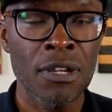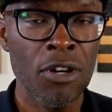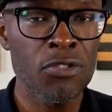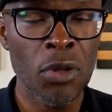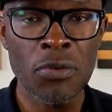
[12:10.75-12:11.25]

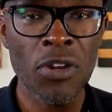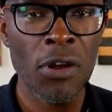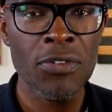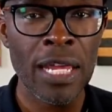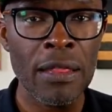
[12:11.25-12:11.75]
Rachel
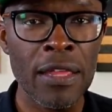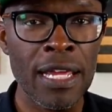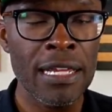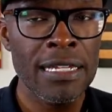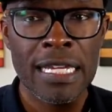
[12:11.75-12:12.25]
Dolezal, same
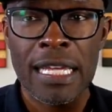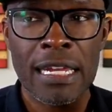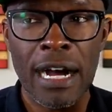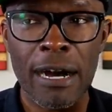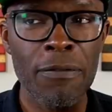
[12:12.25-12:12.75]
thing.
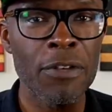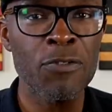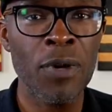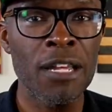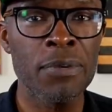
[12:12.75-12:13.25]
An
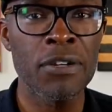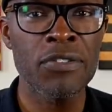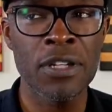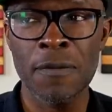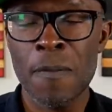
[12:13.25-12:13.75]
obvious white
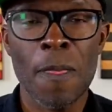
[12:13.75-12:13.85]
person.